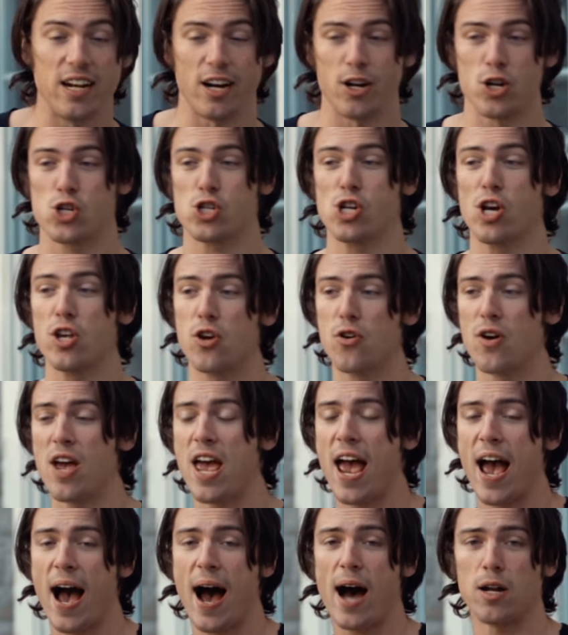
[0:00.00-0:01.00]
I'm gonna show you
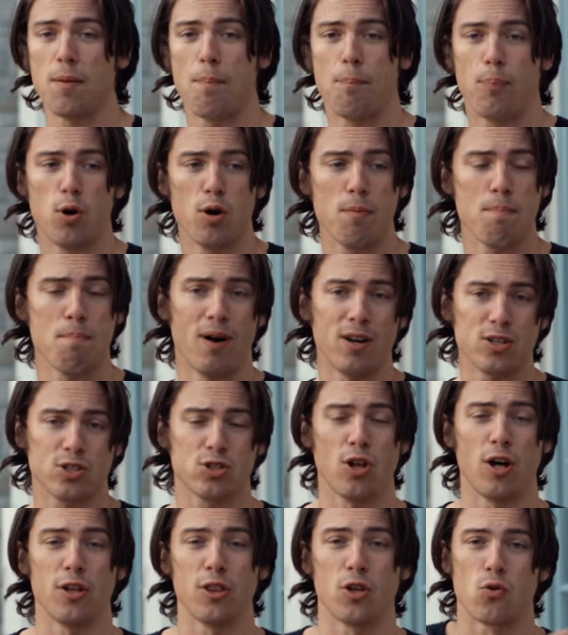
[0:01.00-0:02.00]
how to put
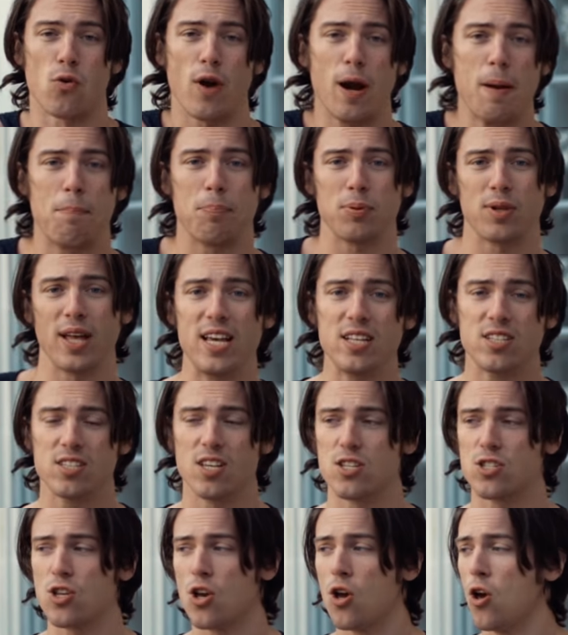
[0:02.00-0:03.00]
muscle on the right
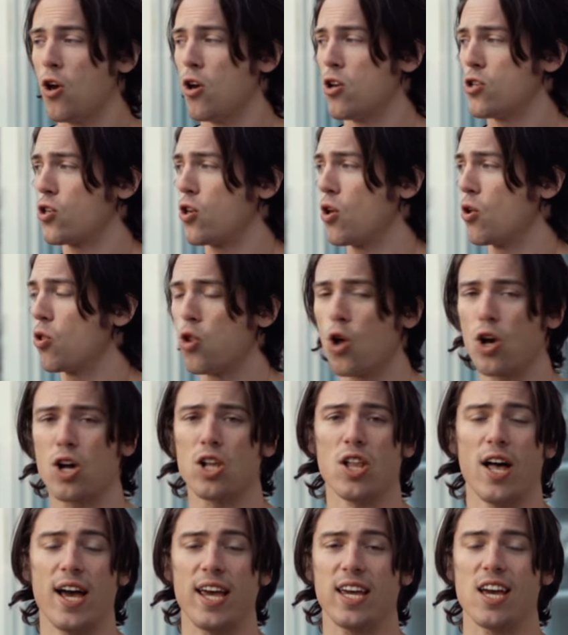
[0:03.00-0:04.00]
places so you
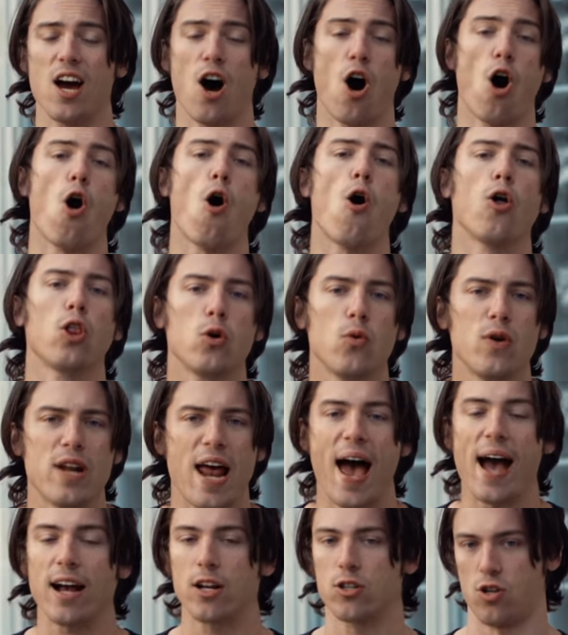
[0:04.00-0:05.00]
look like a Hollywood
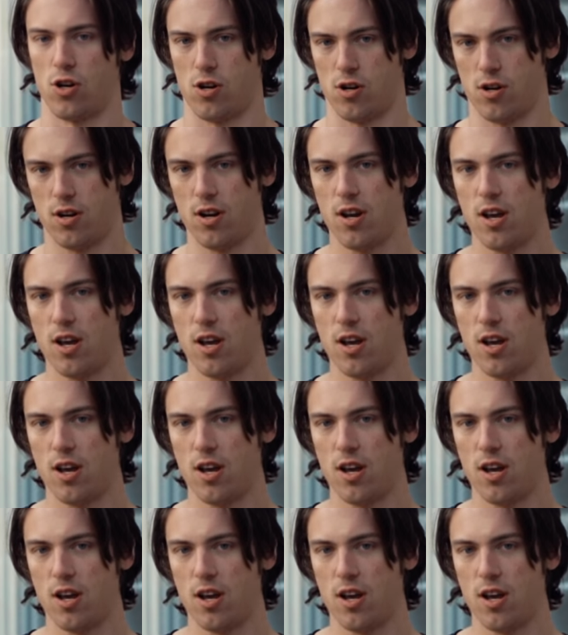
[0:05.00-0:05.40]
actor,